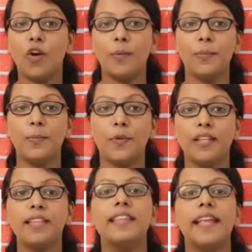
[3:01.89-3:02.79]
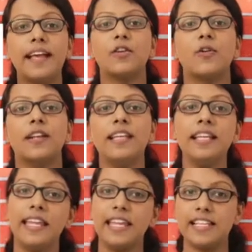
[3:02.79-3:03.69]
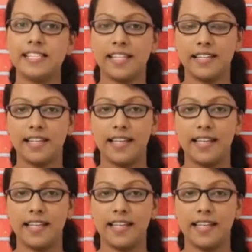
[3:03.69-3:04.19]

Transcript: common point, they are called intersecting